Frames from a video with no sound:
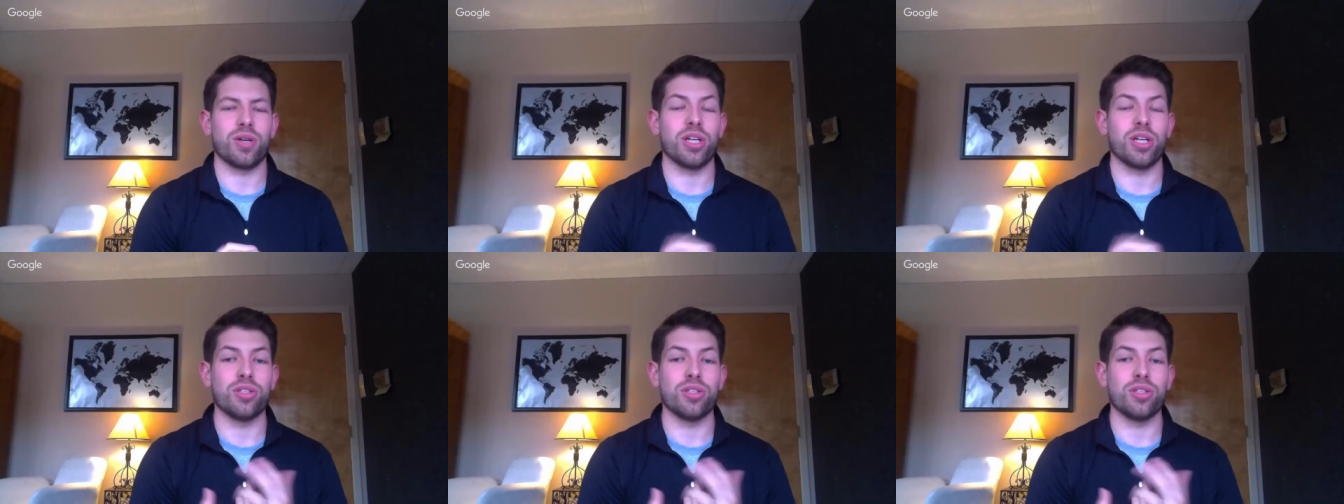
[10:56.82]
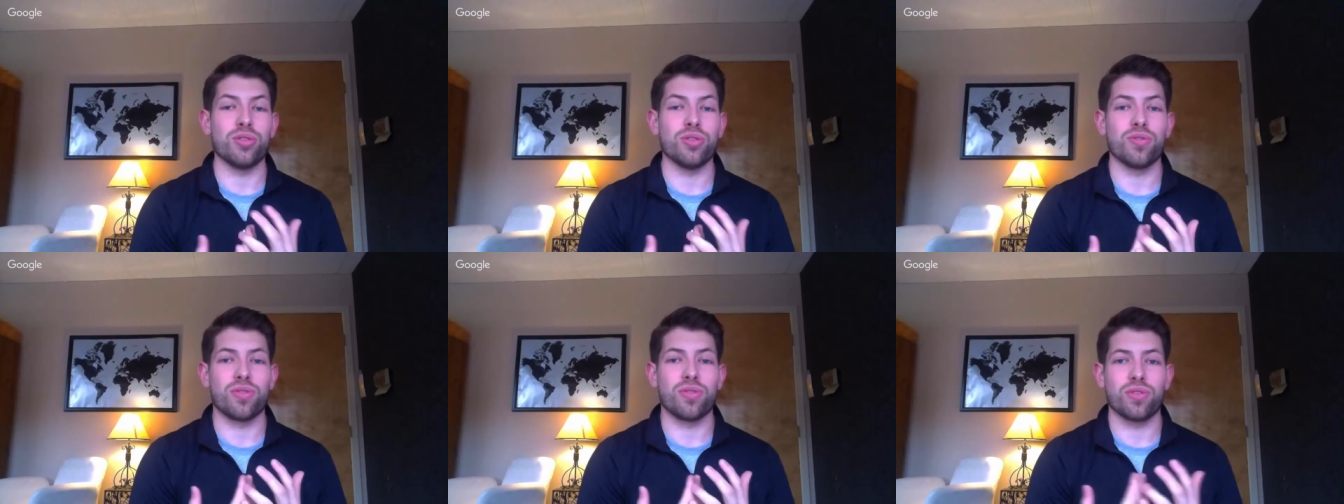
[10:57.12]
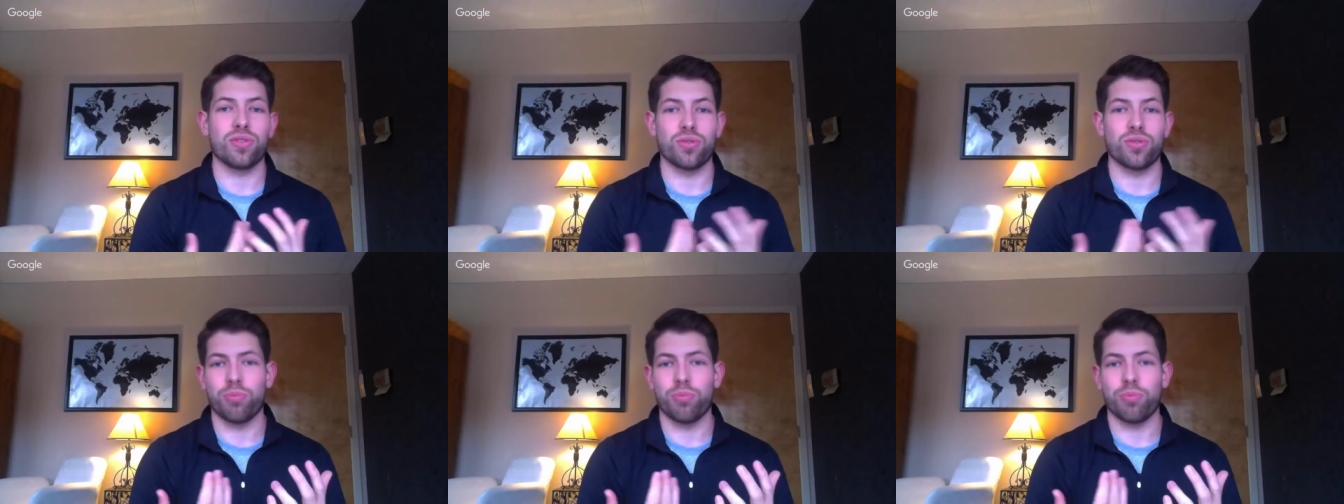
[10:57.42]
youth
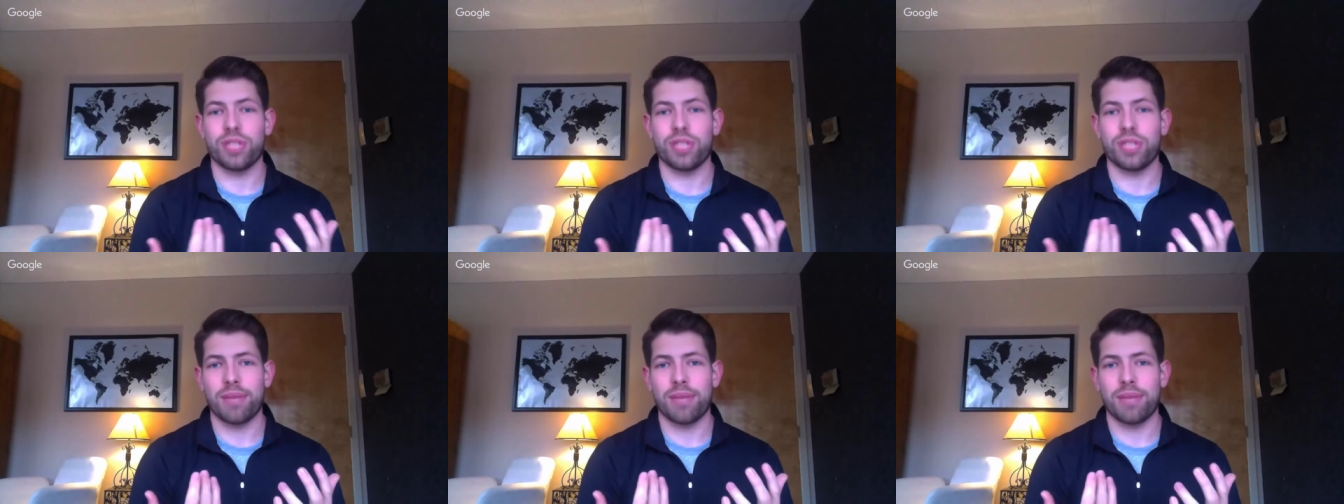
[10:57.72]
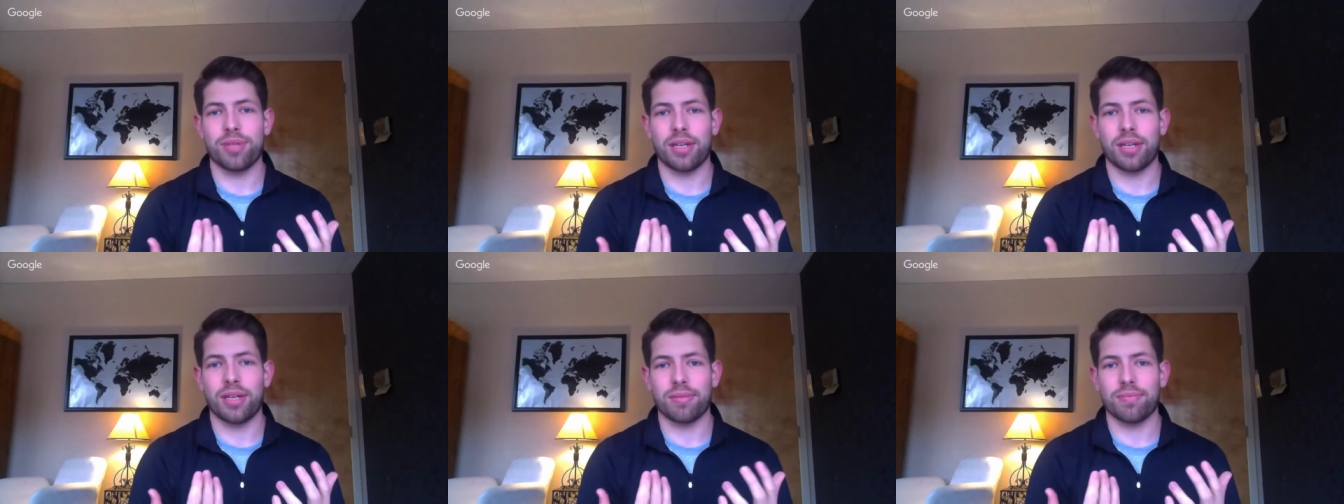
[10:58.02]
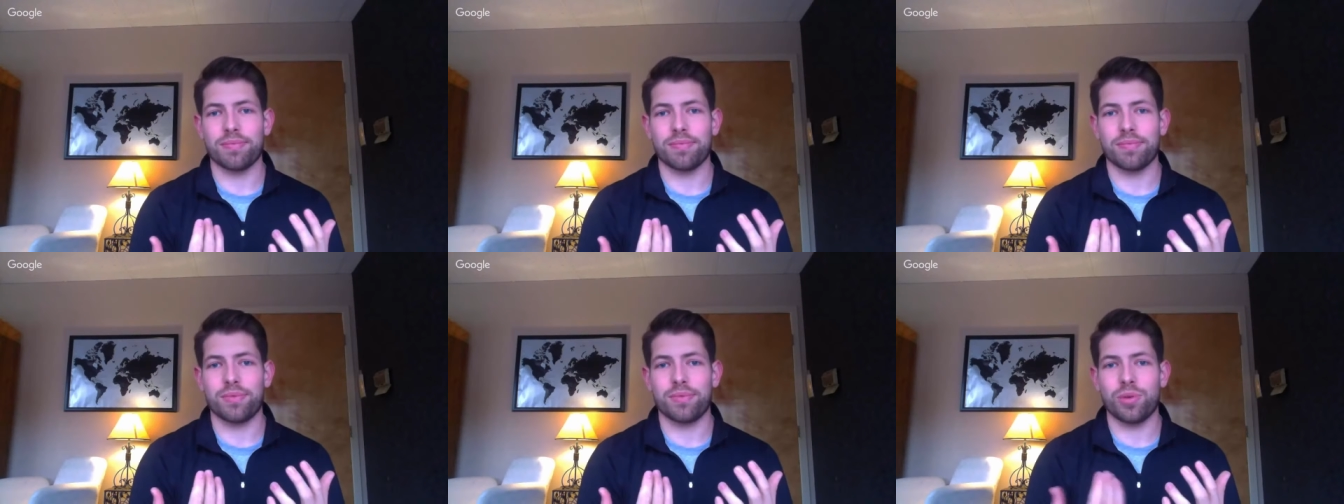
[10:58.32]
group type thing.
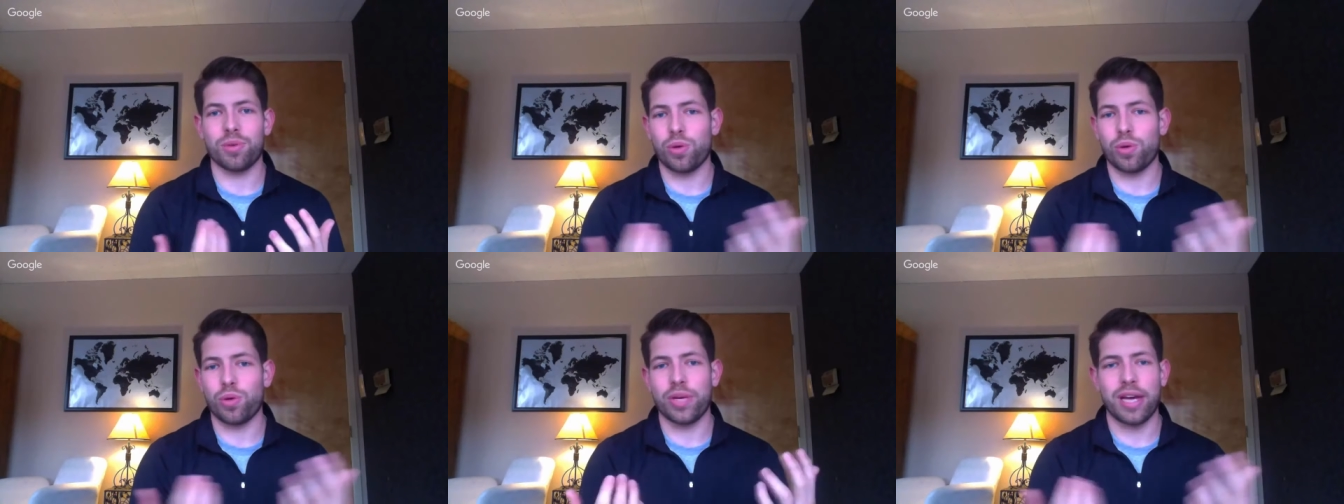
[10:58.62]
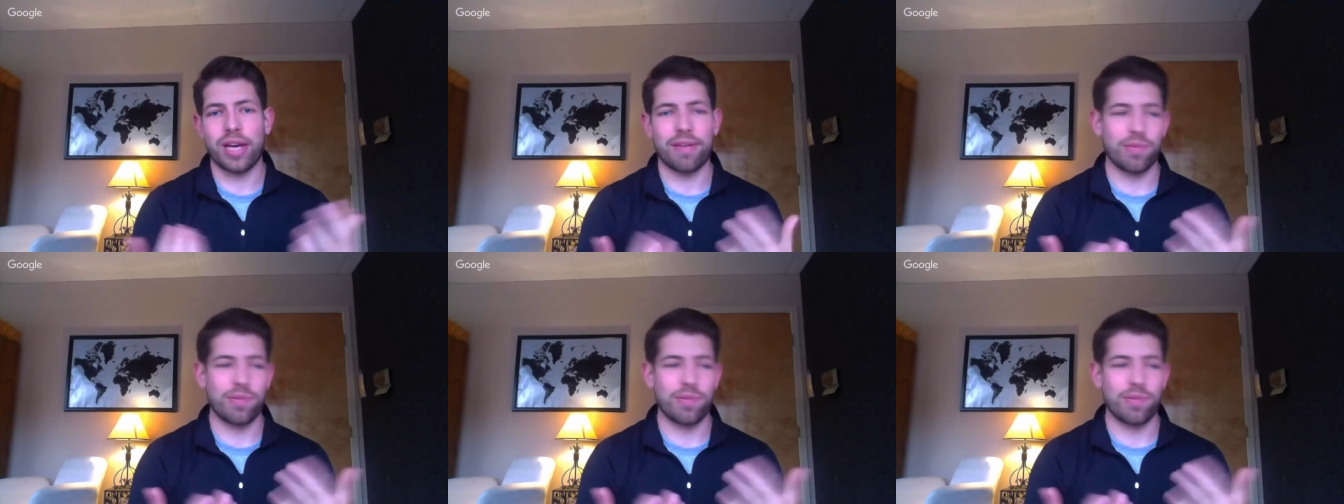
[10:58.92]
Well, what are we having?